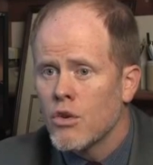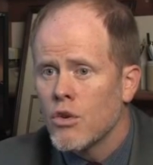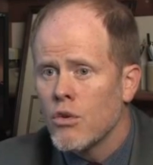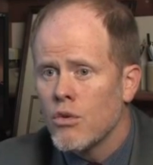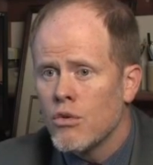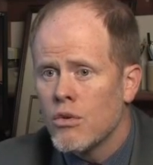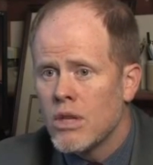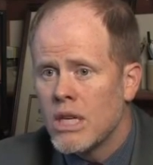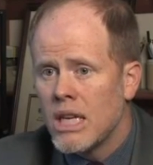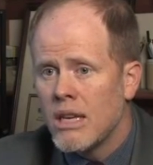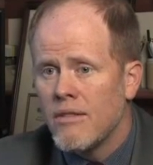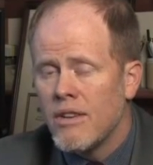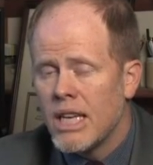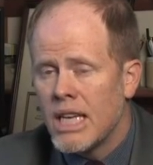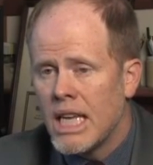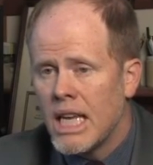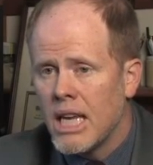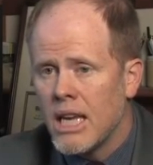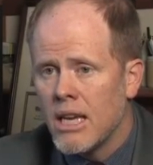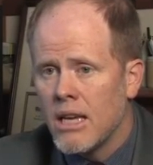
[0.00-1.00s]
Truth
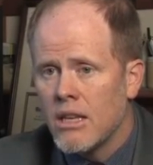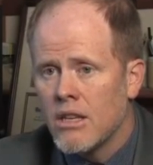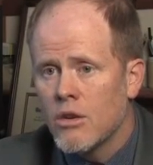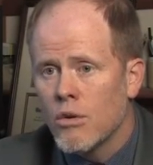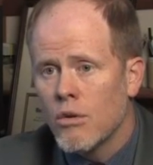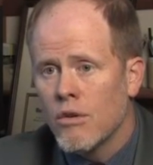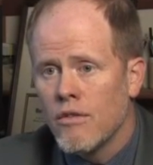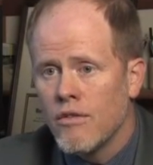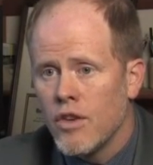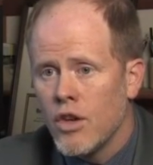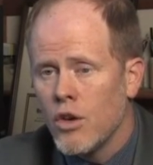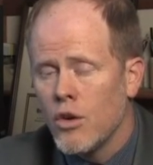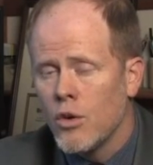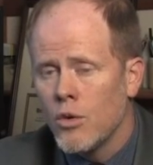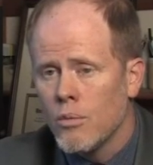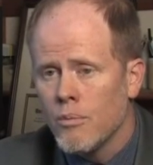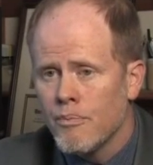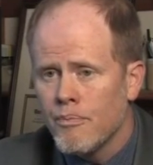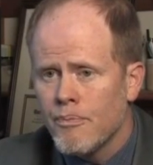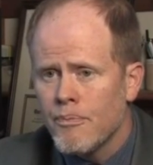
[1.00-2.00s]
DVD to
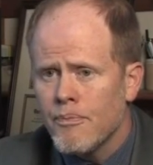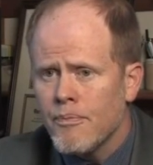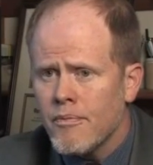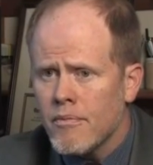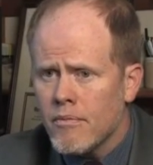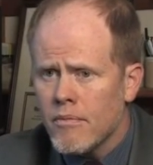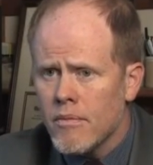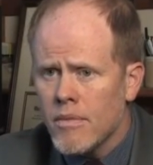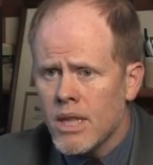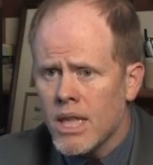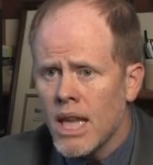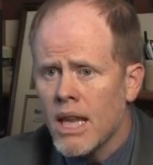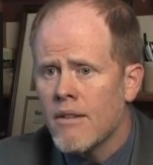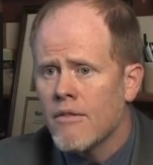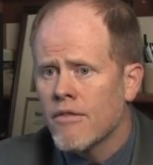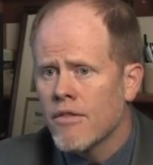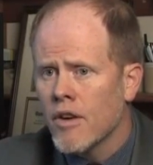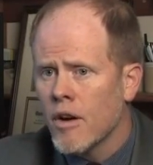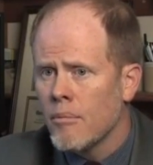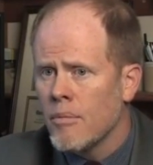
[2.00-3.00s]
review.
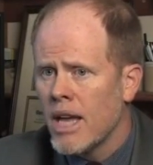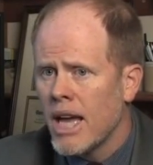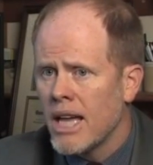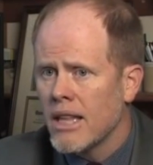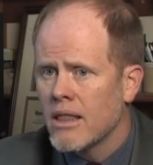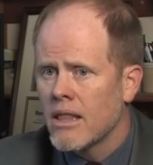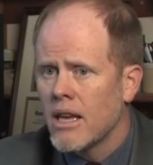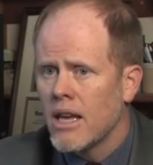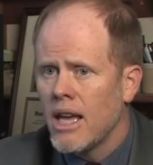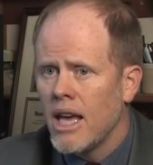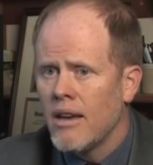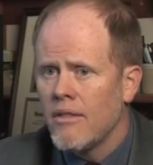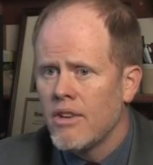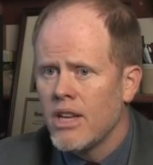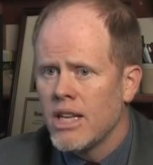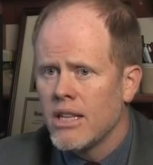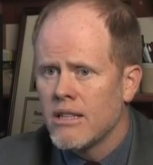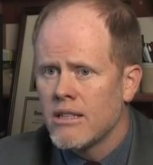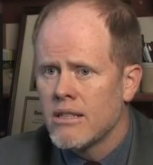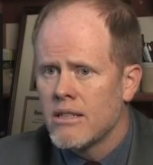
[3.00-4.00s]
And from that, the
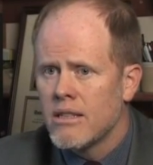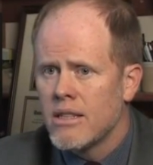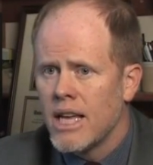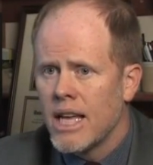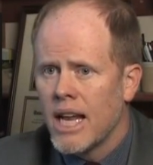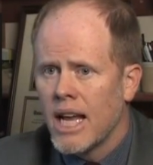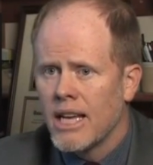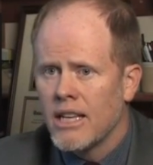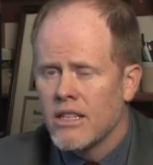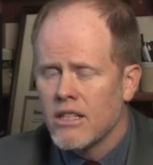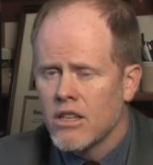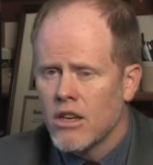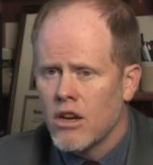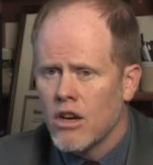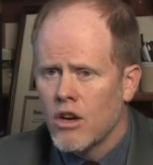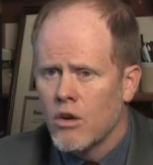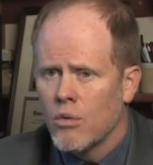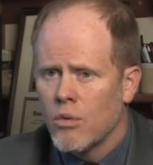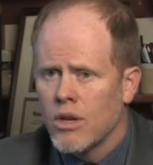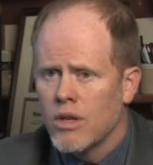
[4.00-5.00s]
evidence that I
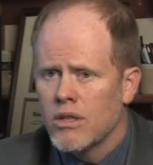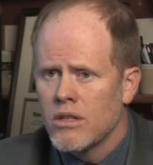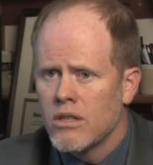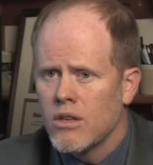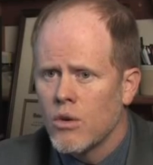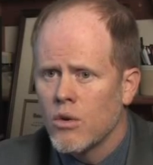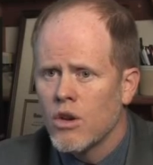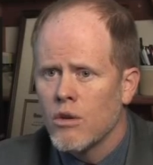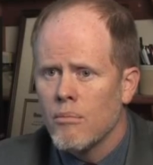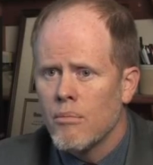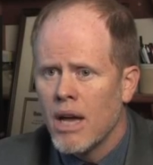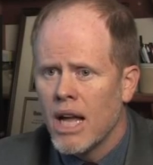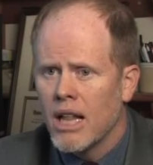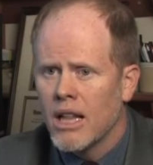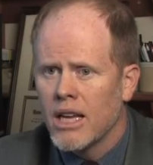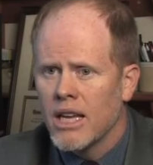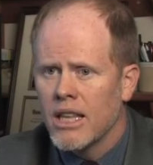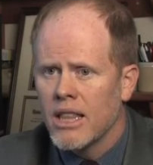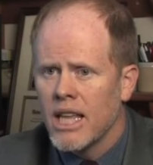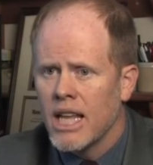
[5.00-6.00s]
saw was so
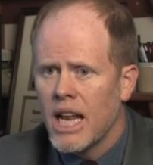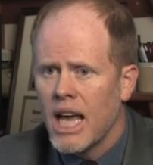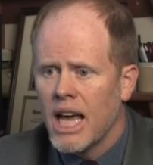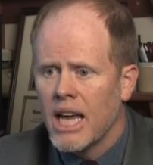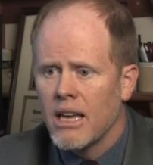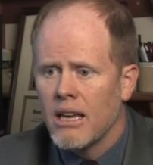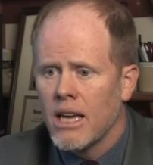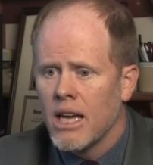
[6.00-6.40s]
compelling that